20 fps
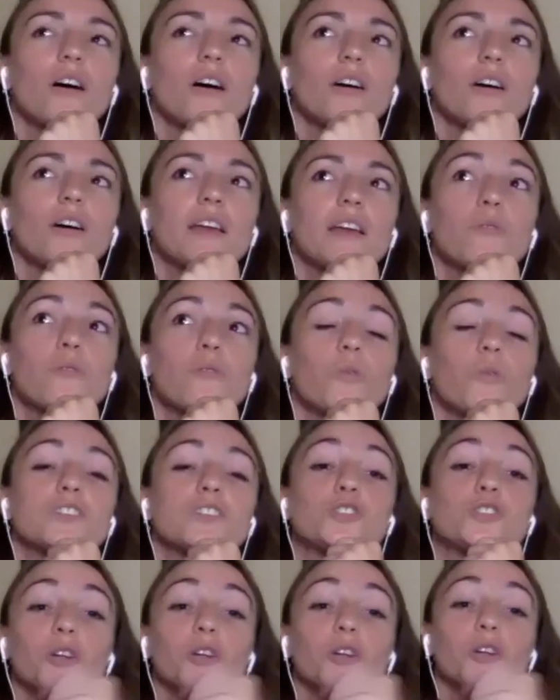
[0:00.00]
it
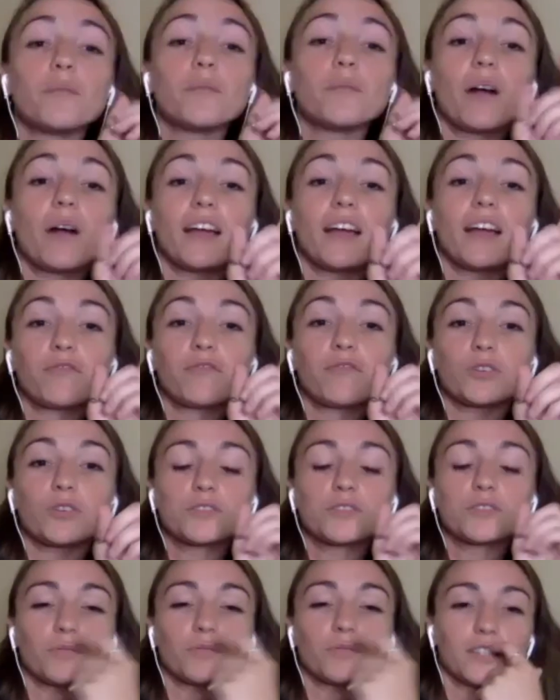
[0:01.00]
was during my
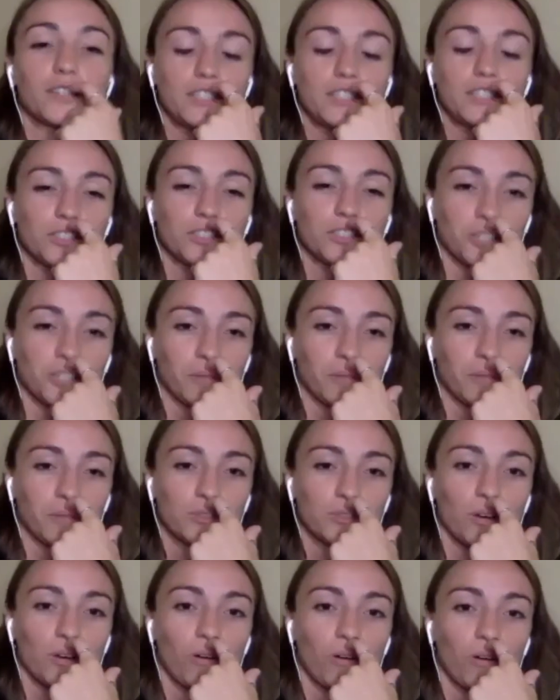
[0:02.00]
first relationship.
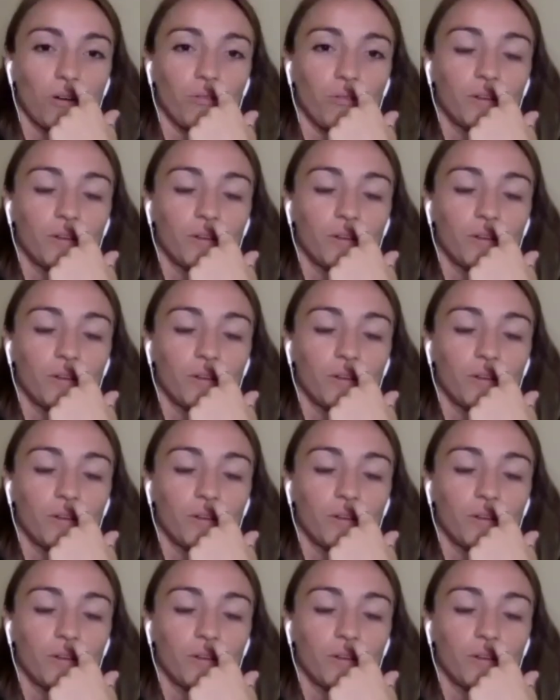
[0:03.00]
So